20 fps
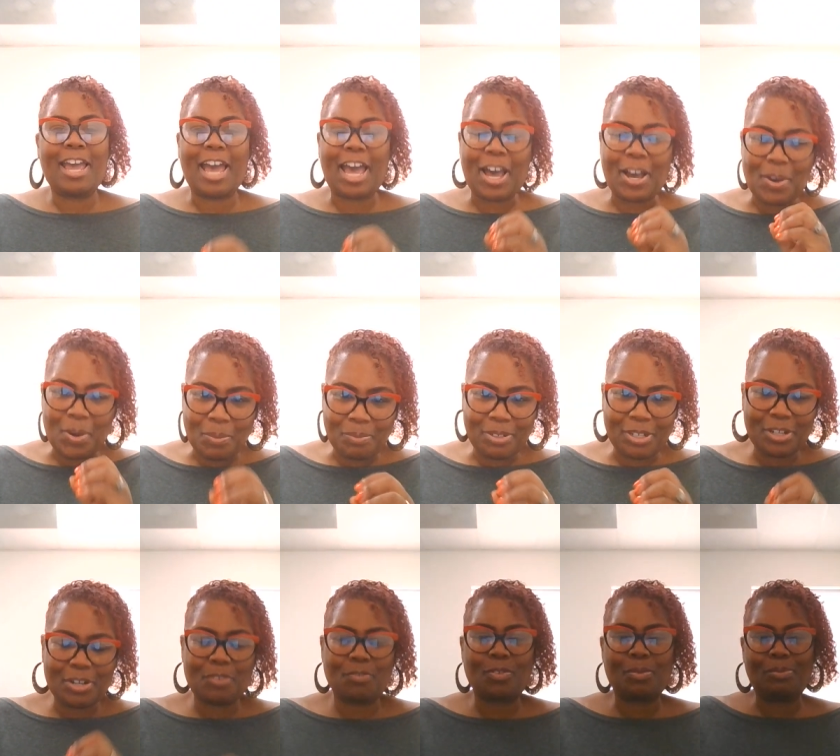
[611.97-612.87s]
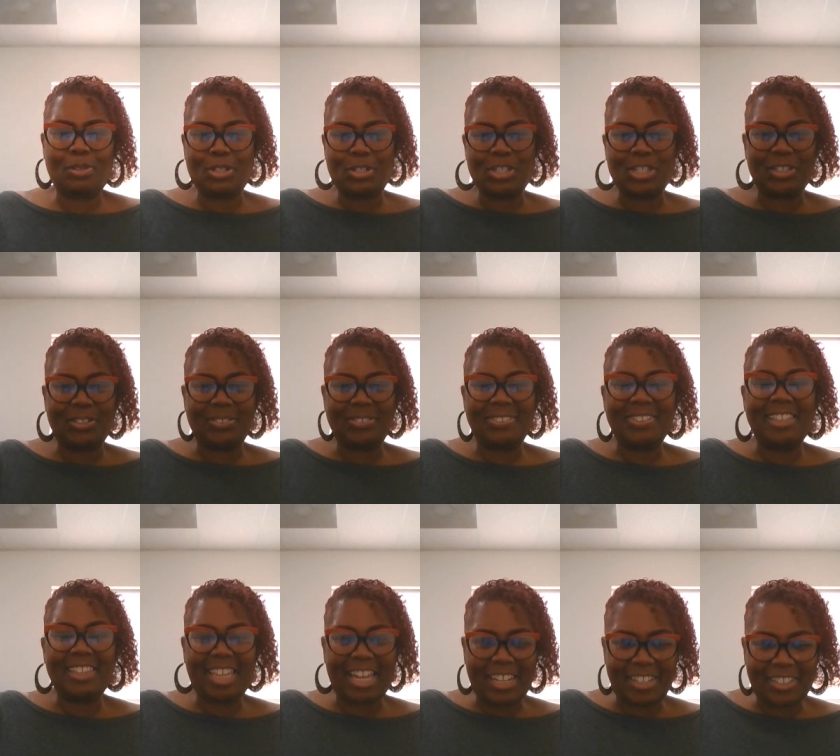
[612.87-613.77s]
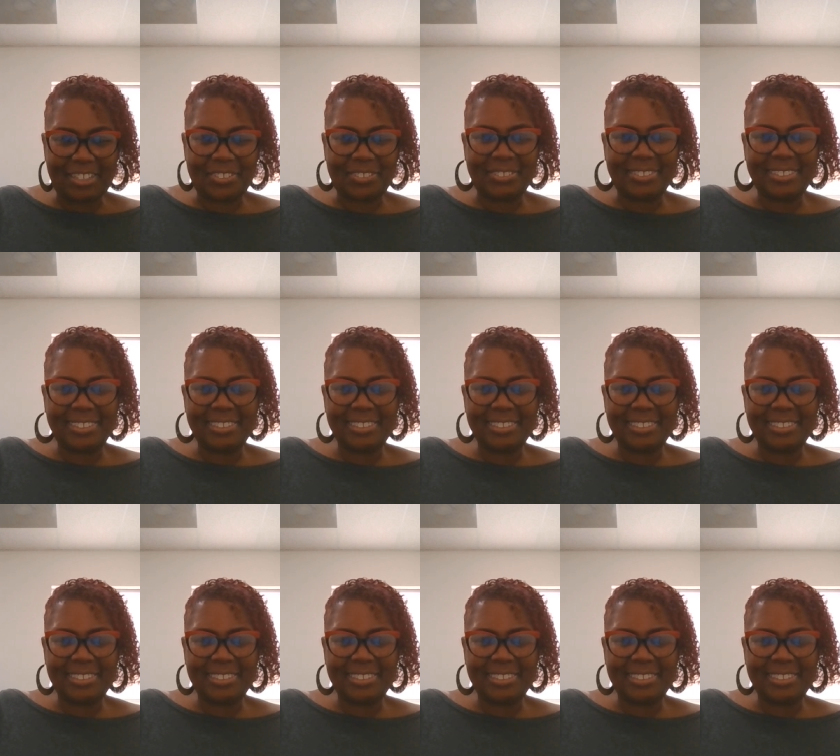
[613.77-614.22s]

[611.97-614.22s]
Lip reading: I hope to hear from you soon. Thank you.